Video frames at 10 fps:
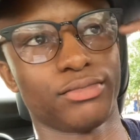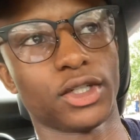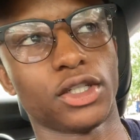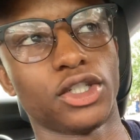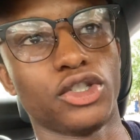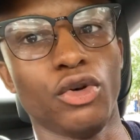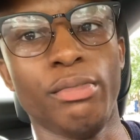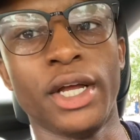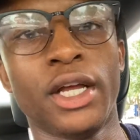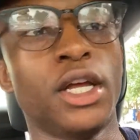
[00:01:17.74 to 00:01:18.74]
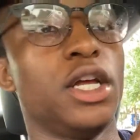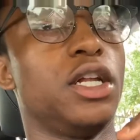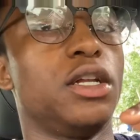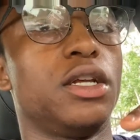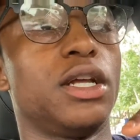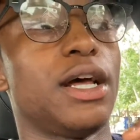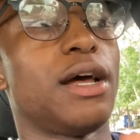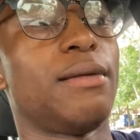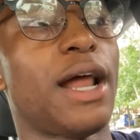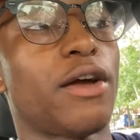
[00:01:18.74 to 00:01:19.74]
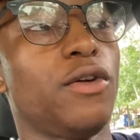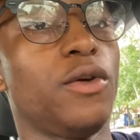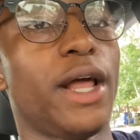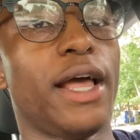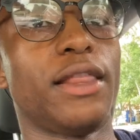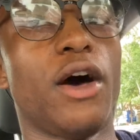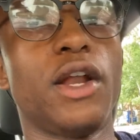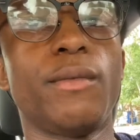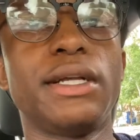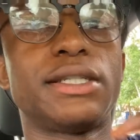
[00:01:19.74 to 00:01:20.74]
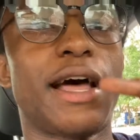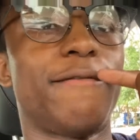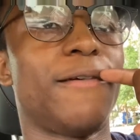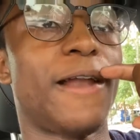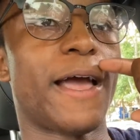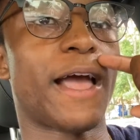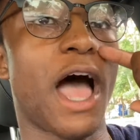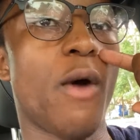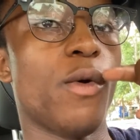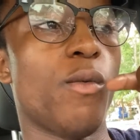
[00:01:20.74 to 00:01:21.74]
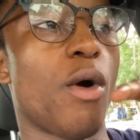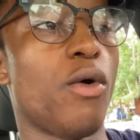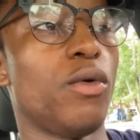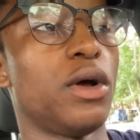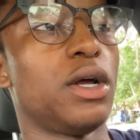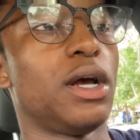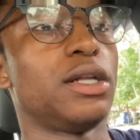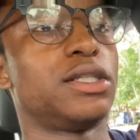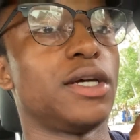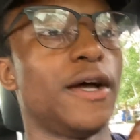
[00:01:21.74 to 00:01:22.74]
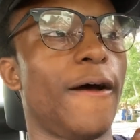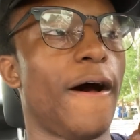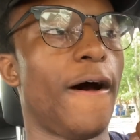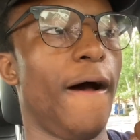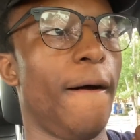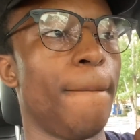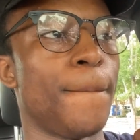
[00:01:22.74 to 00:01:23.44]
Stupid. I'm not gonna do that. The only reason I feel like I would want to